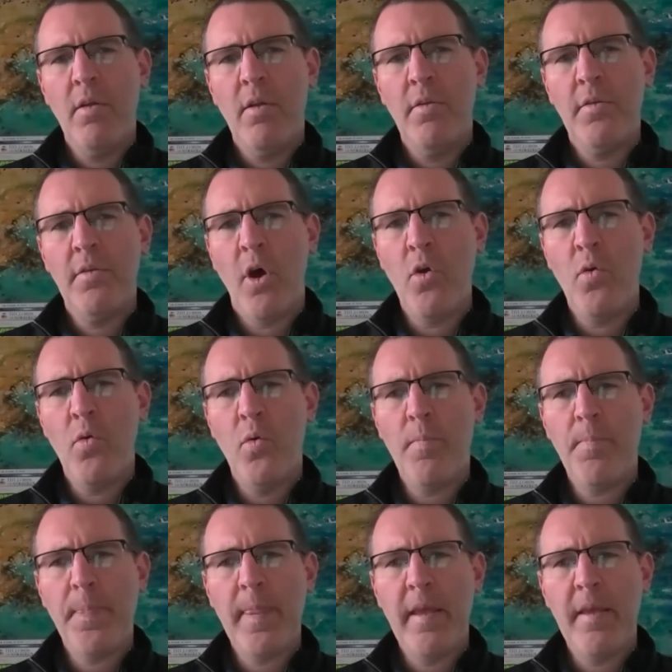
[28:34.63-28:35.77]
So
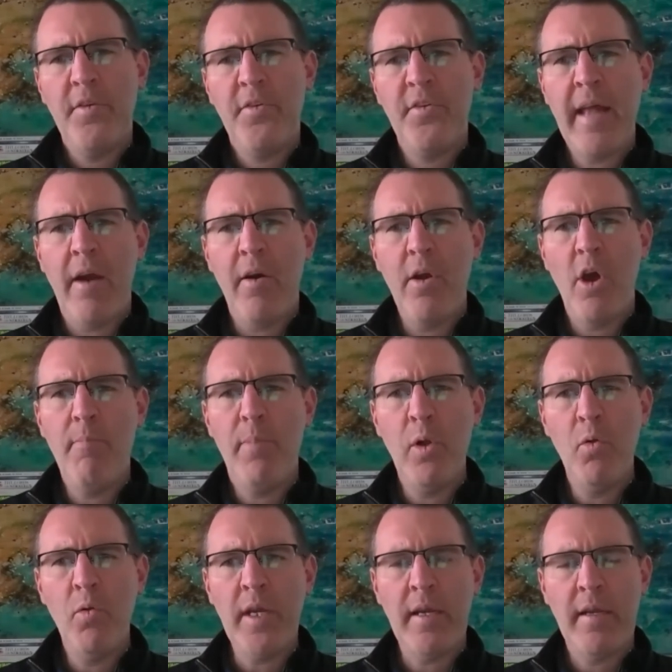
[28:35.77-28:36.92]
scenario
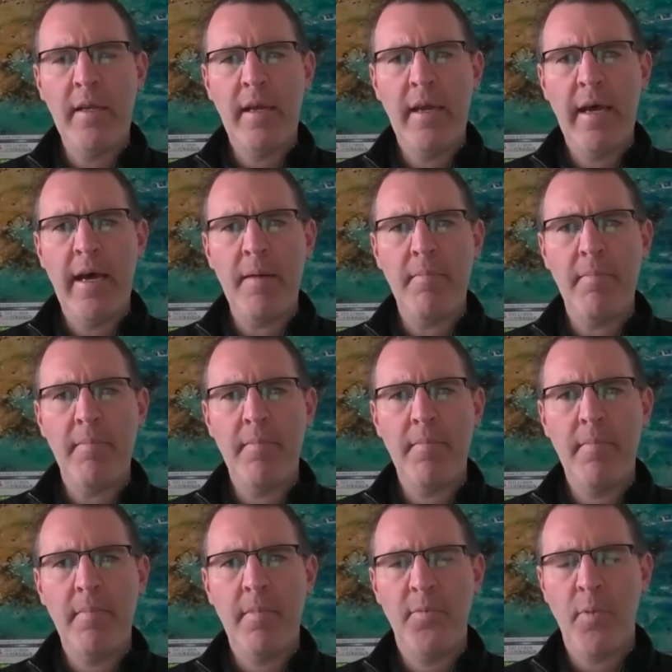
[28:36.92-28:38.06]
building, I
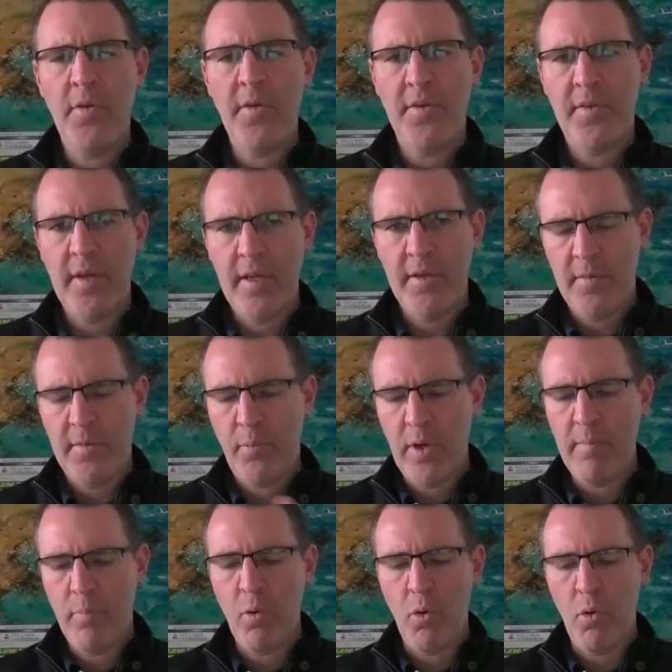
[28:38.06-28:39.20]
suppose it's a pretty
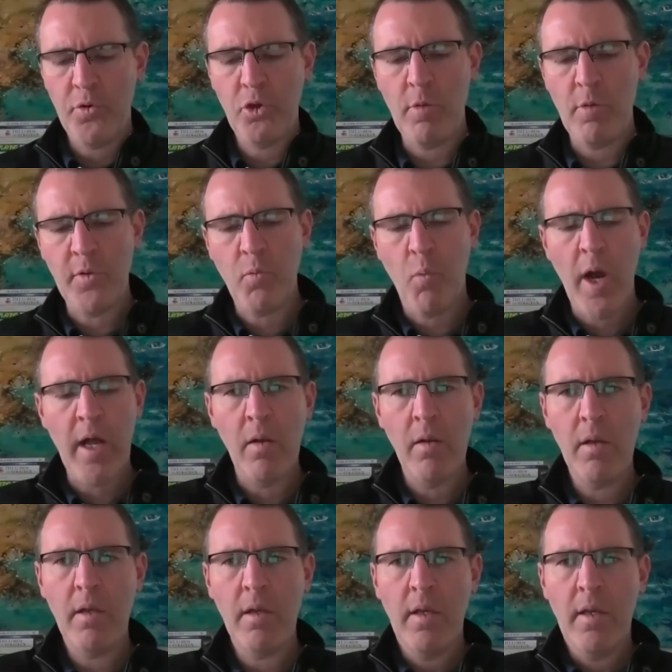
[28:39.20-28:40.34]
broad term as
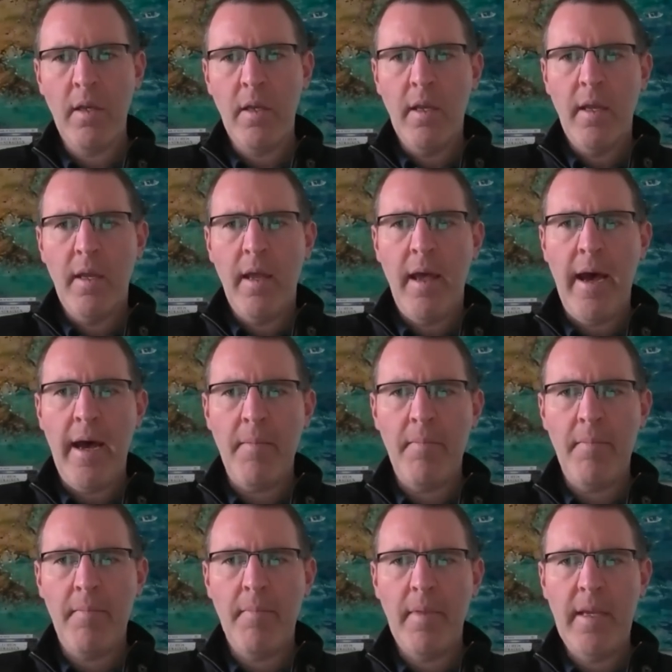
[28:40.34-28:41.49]
well,
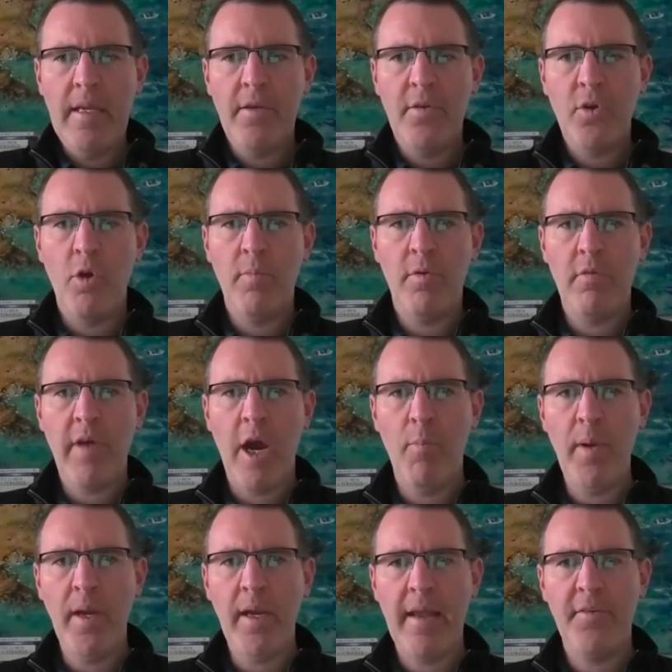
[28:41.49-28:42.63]
in terms of
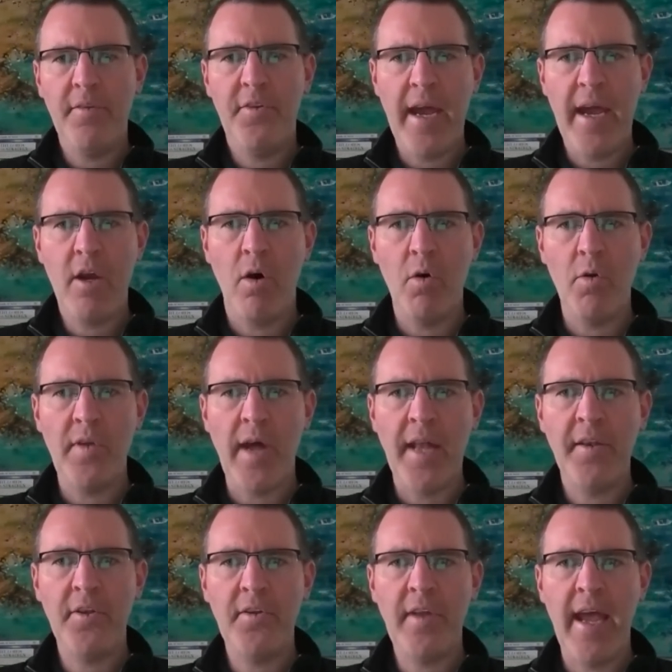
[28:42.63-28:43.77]
helping stakeholders
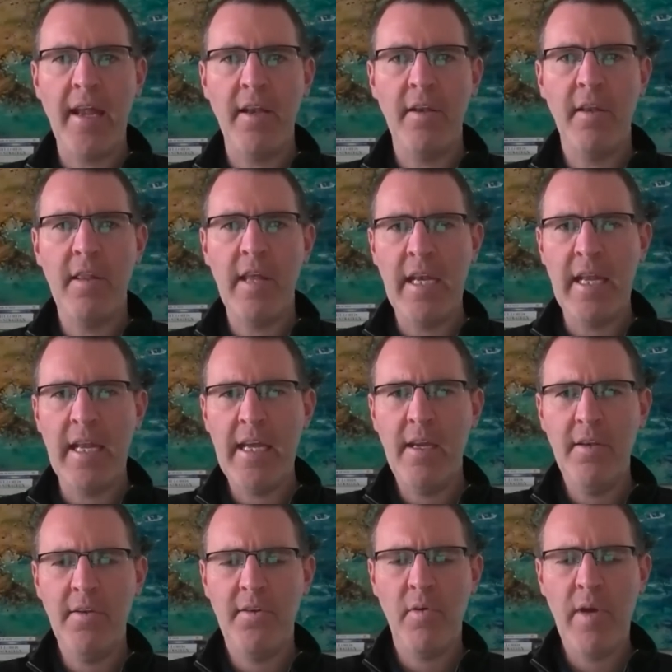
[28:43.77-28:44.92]
understand their
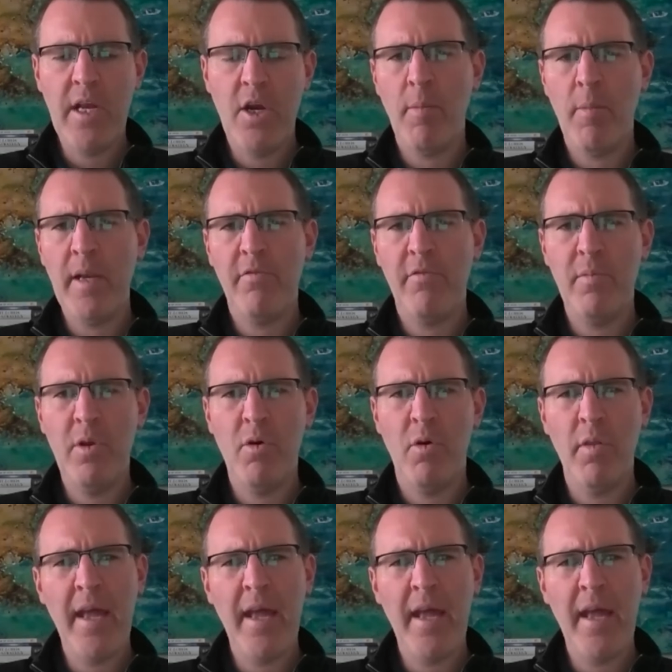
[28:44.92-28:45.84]
needs. Is there any comment from you on